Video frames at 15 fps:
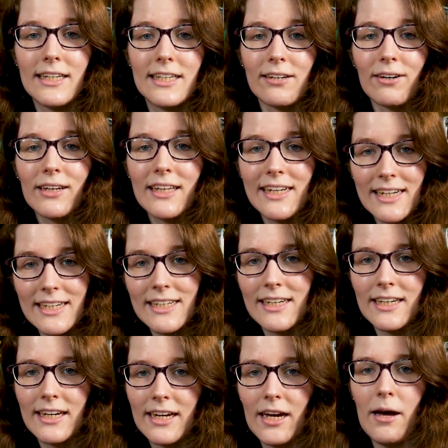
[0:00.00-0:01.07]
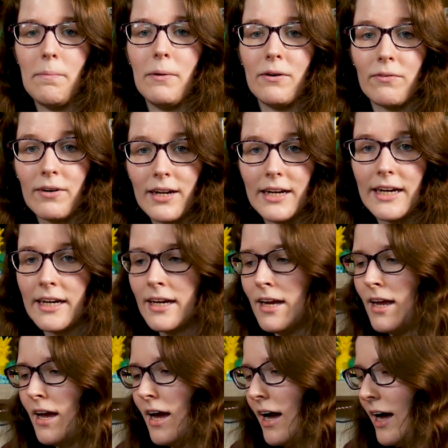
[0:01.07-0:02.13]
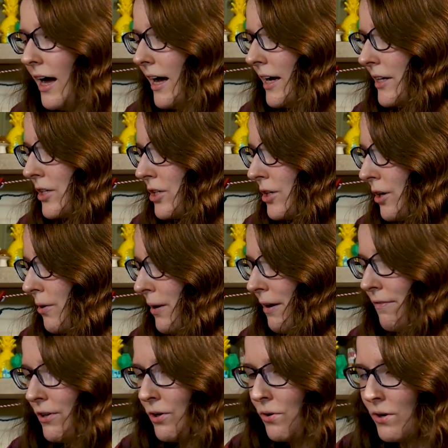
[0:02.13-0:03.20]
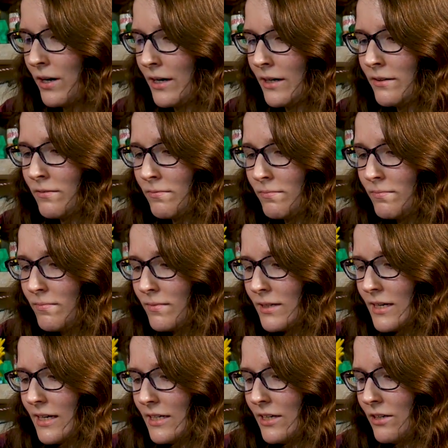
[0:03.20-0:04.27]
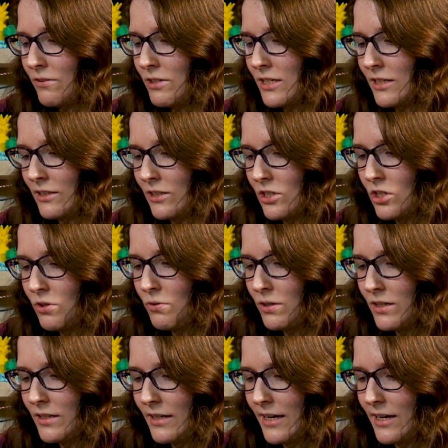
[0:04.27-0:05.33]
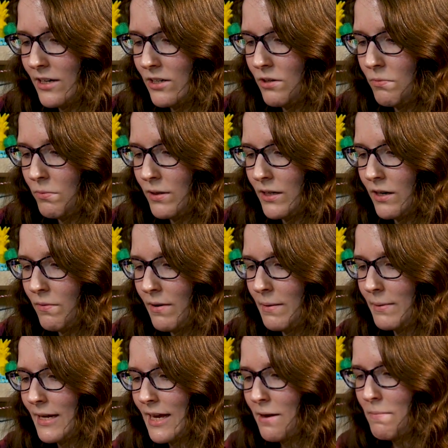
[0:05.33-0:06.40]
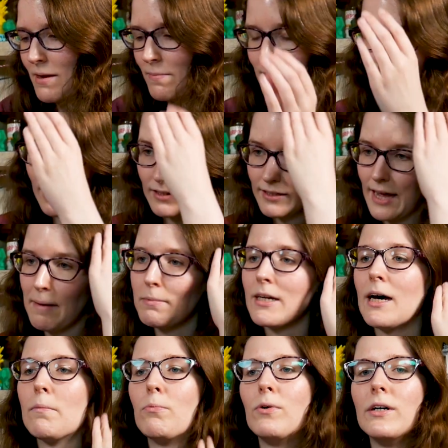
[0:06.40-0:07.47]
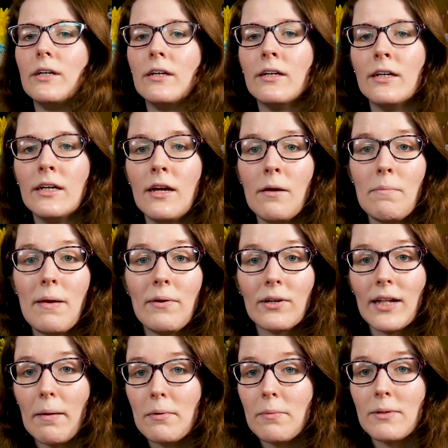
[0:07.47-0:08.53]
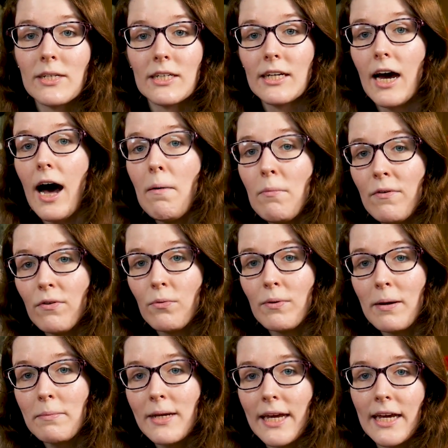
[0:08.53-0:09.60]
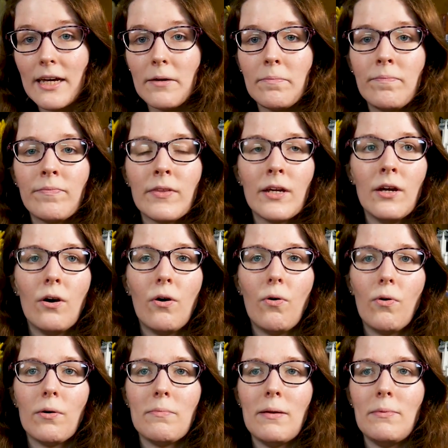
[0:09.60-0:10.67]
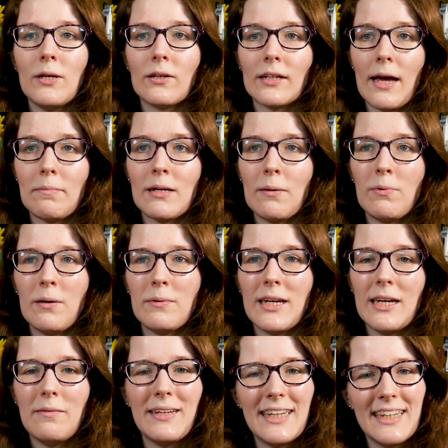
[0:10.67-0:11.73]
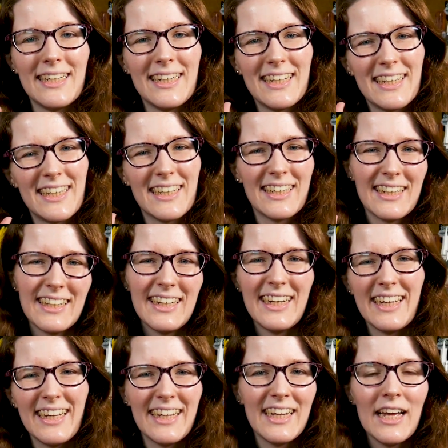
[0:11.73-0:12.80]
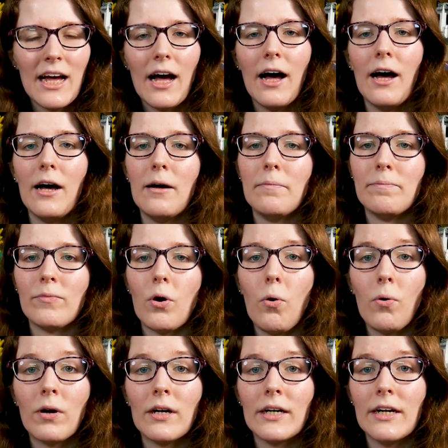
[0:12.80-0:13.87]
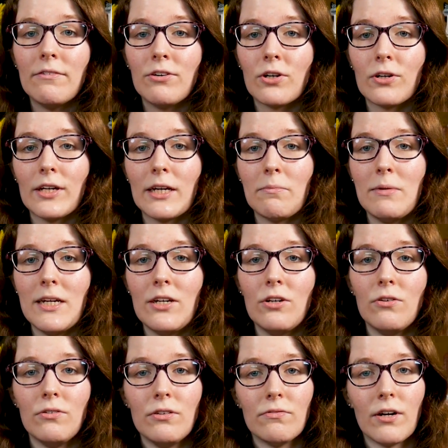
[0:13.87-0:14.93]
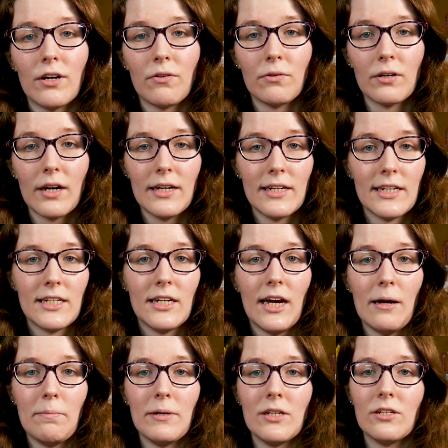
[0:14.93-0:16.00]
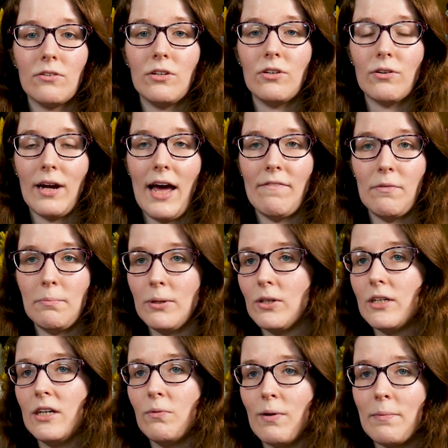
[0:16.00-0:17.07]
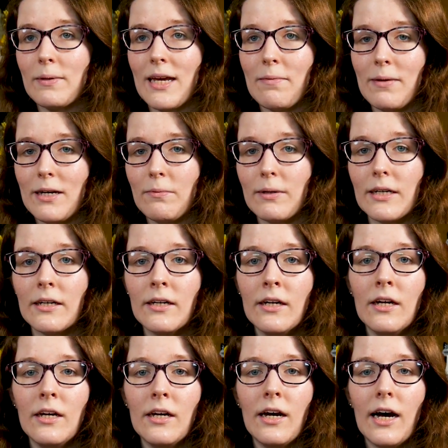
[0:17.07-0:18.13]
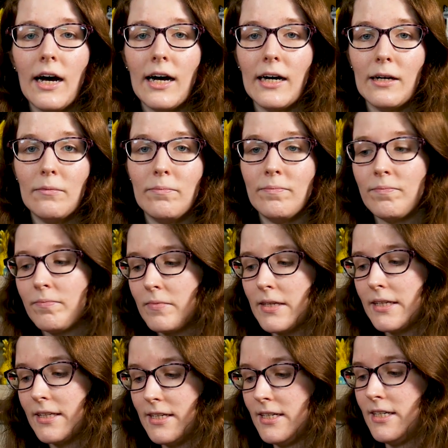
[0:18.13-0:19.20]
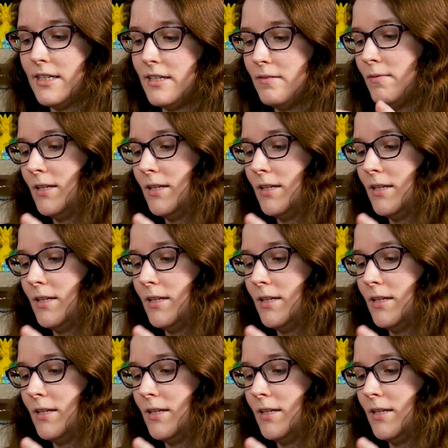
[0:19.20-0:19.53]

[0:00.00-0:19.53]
It's really easy to get up and running. Uh, so if you're, you know, still in school and you want a webcam, maybe your laptop one, maybe your laptop doesn't come with a webcam or maybe your laptop webcam is, eh. um, or if you're like me and you run a, desktop and so you don't have a built-in webcam anywhere, um, this is